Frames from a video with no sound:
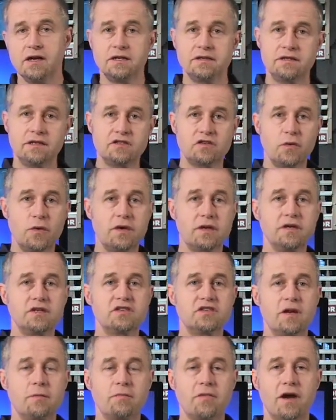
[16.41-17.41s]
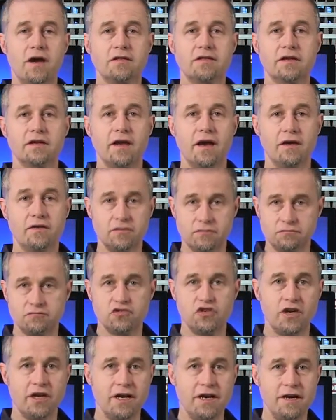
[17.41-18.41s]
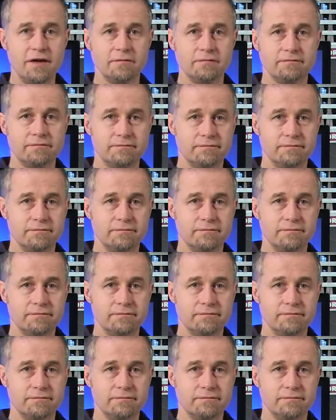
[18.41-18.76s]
So let's quickly step behind the counter and check it out.